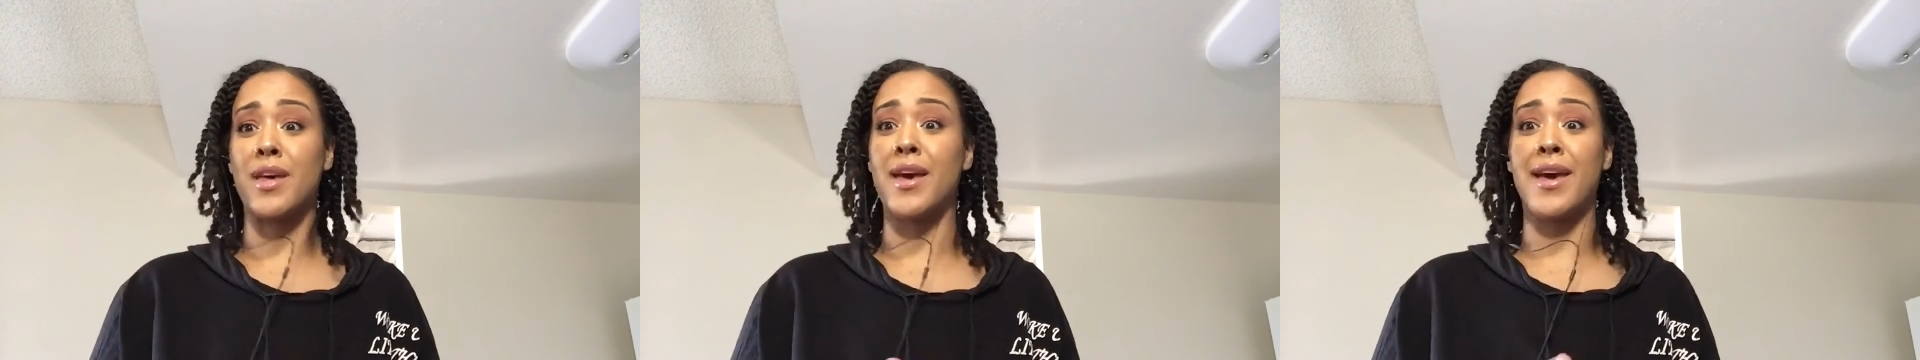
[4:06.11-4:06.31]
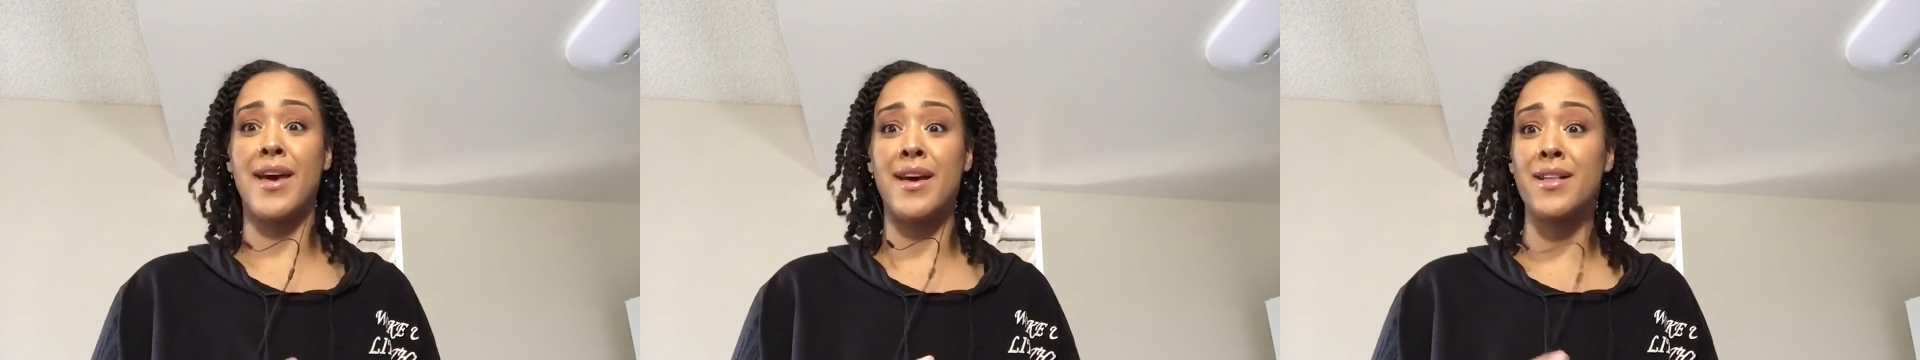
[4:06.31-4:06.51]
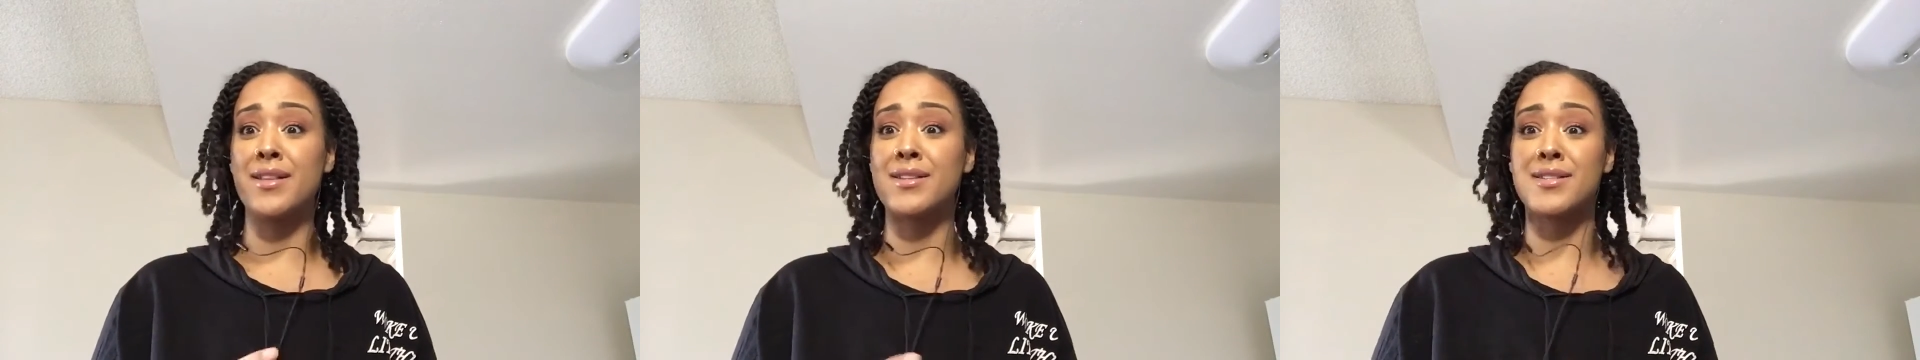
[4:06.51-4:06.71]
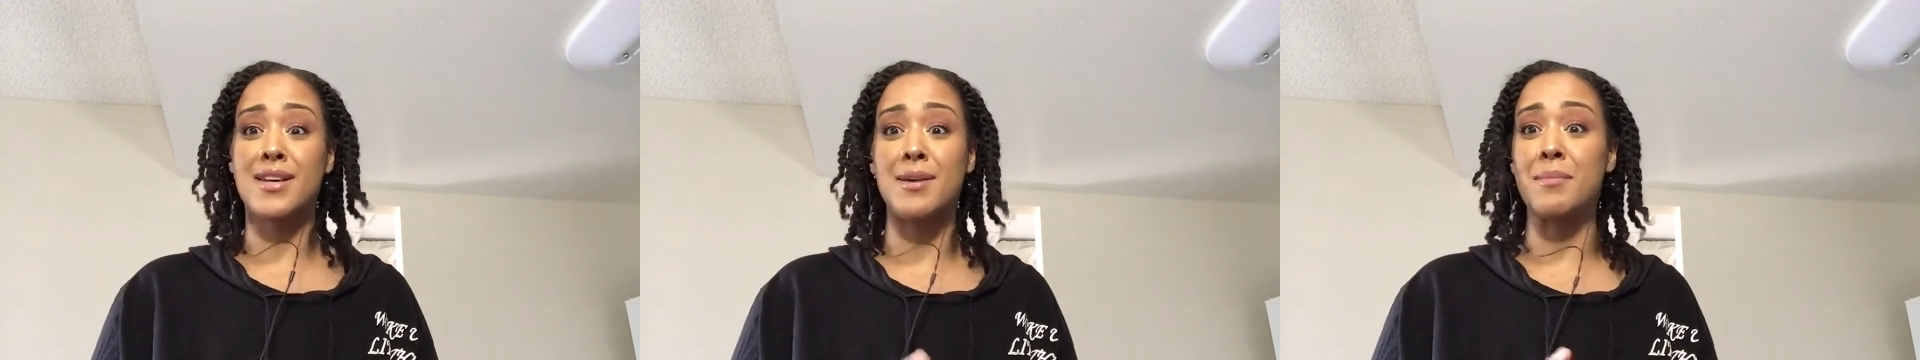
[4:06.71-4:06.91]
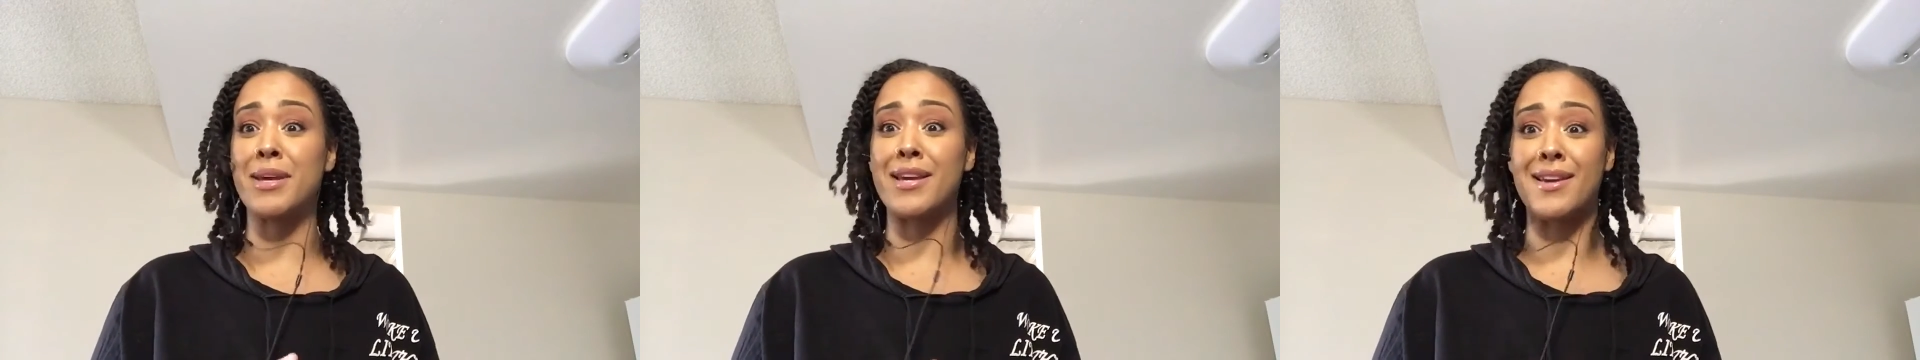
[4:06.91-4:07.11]
hell is
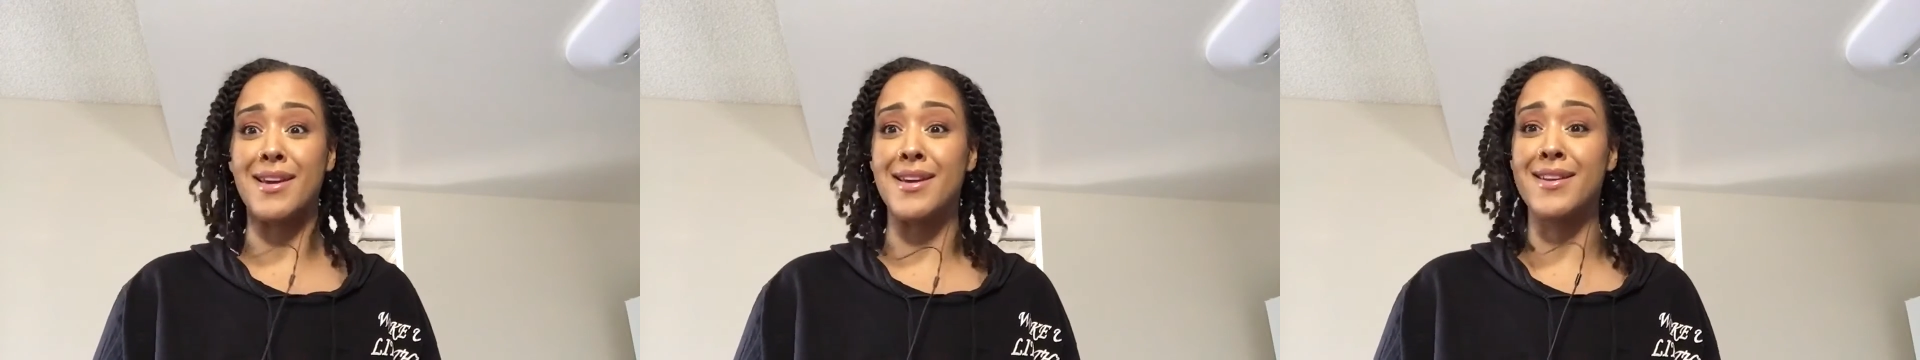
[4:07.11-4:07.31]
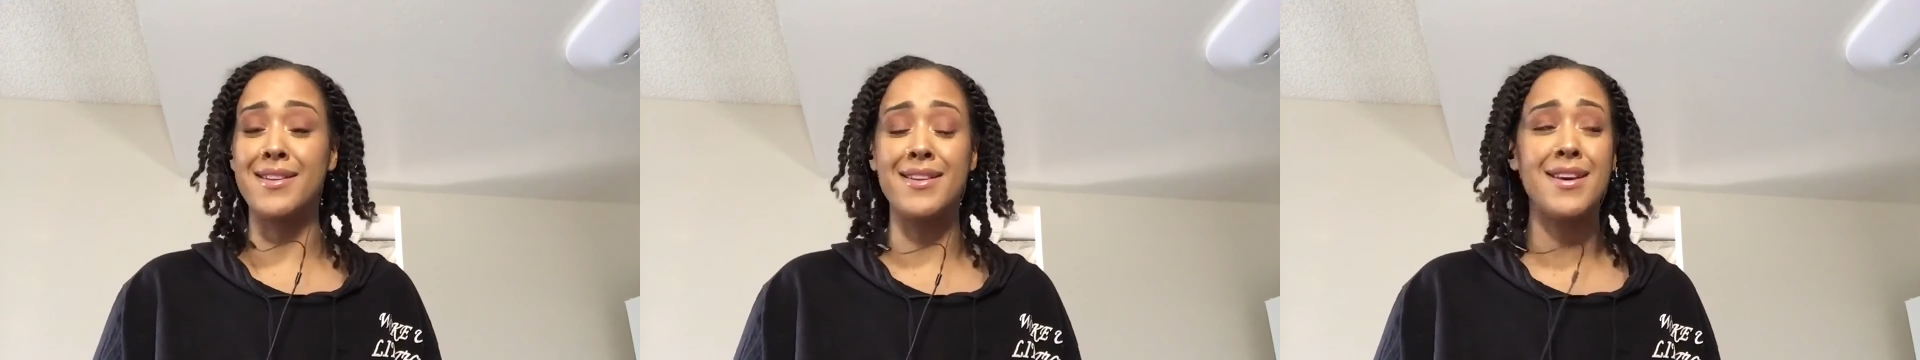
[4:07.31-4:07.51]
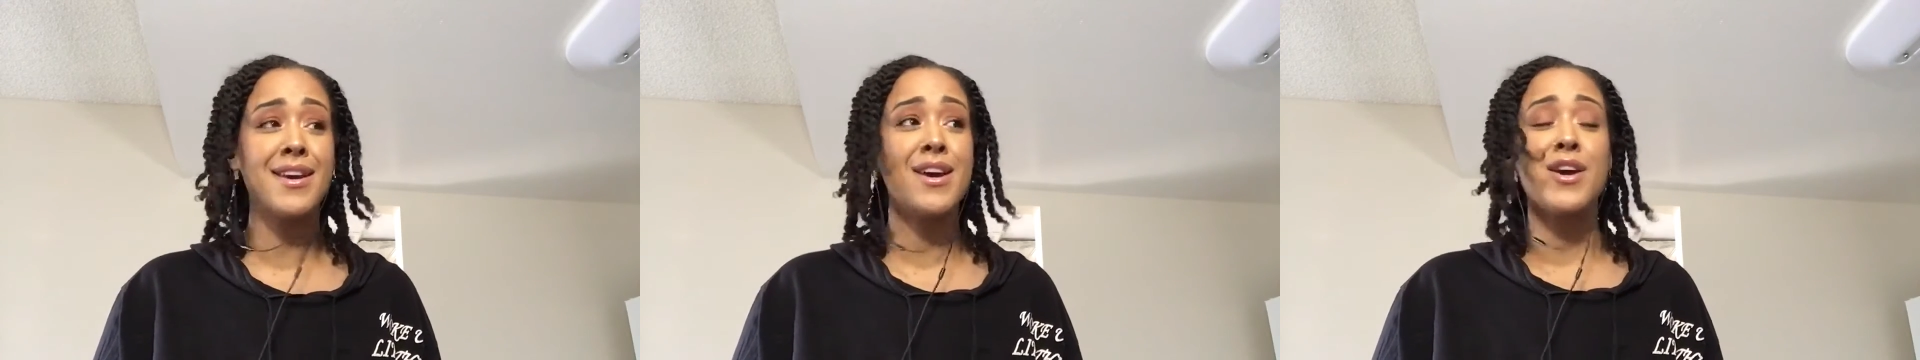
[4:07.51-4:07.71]
coming in